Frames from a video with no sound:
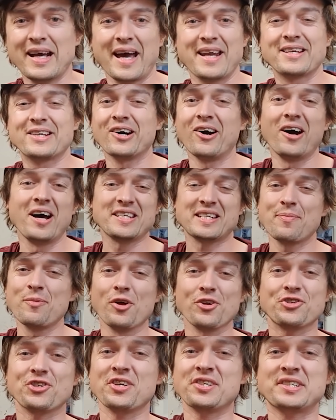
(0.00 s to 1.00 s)
And guys, I'm
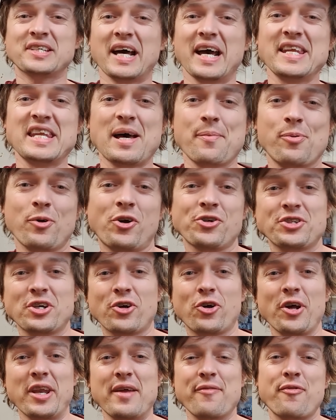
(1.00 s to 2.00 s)
not just saying that because I
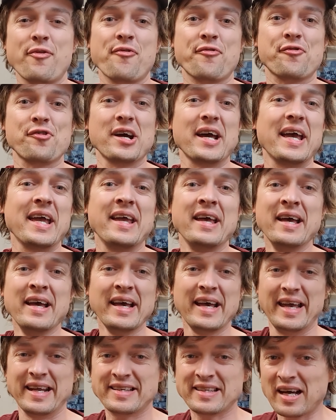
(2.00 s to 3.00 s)
got it for free.
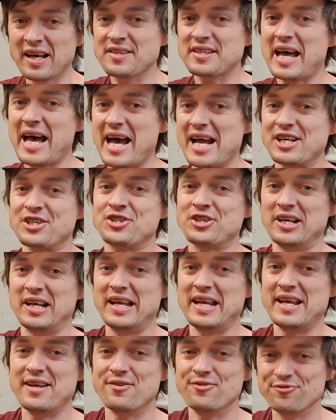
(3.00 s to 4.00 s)
It does
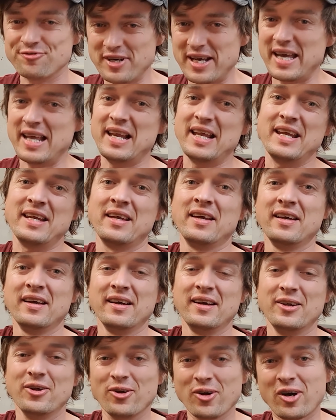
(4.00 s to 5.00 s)
actually really
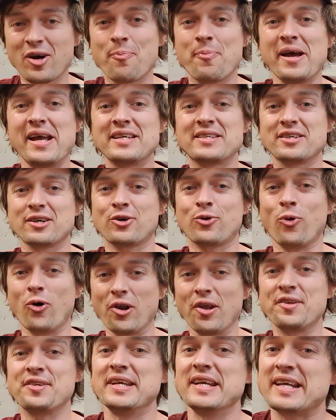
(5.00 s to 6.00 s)
look like a piece of
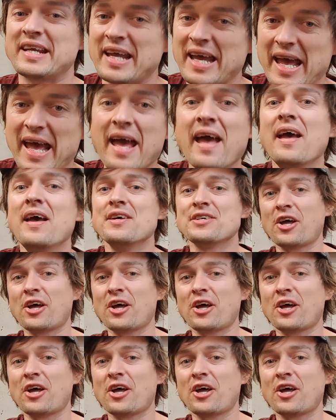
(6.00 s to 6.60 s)
quality kit.